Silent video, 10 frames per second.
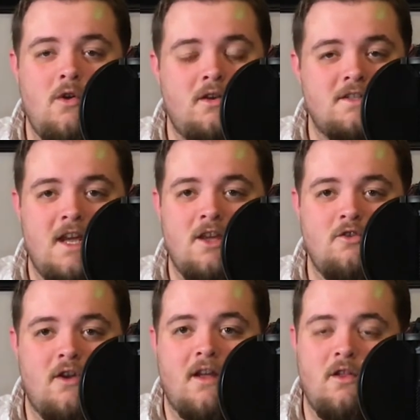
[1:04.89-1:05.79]
It'll take you
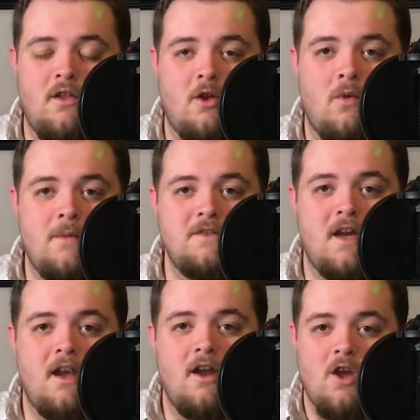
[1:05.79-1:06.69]
directly to their
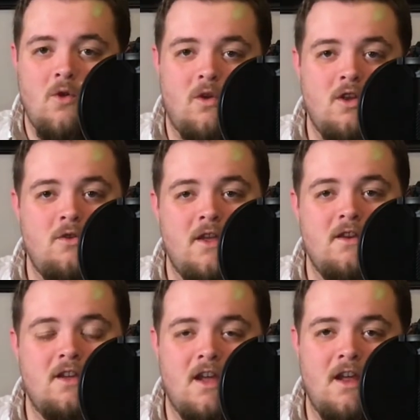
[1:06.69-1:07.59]
website where you then
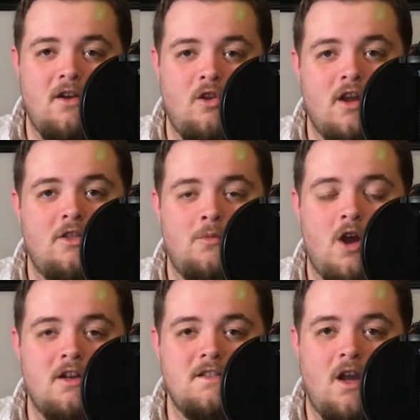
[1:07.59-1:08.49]
can look at the
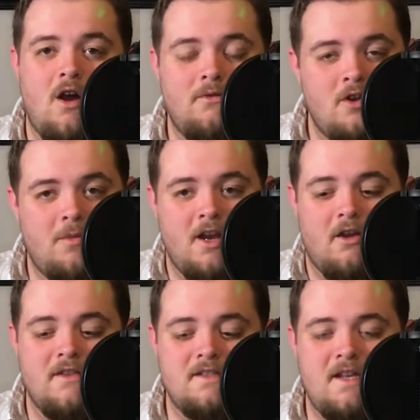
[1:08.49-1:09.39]
products they offer depending
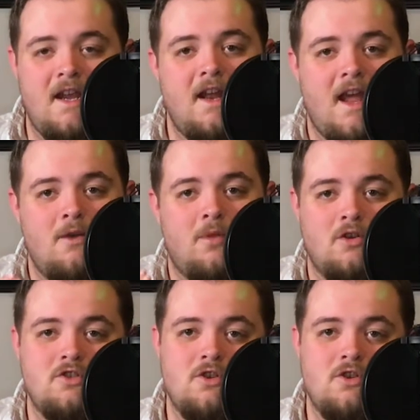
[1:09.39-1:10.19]
on the state and purchase your